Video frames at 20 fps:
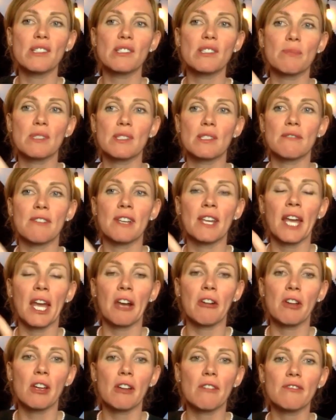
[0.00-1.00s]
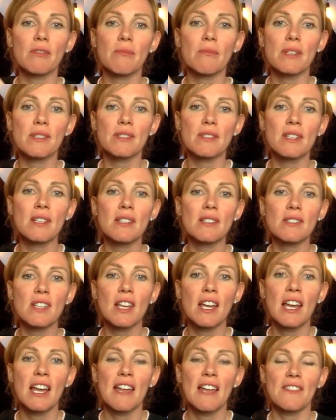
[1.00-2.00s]
specific area of the business,
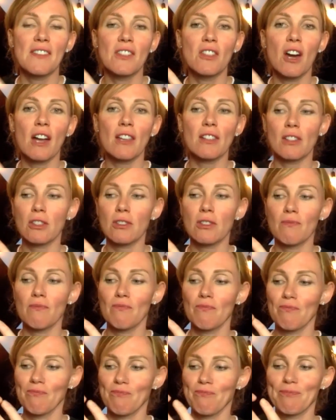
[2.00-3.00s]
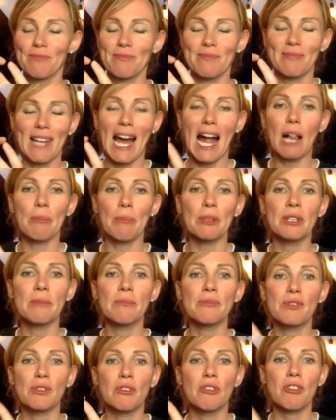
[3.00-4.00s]
they're not helping them
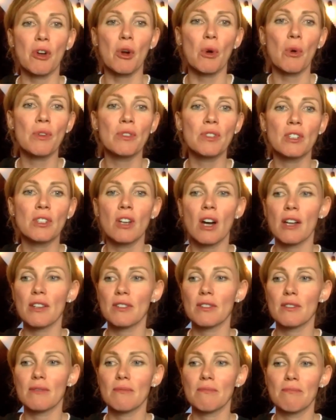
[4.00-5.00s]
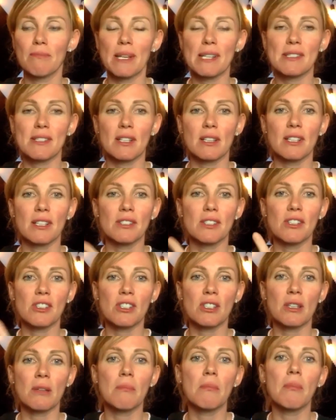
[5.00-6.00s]
to grow and they're not basically teaching them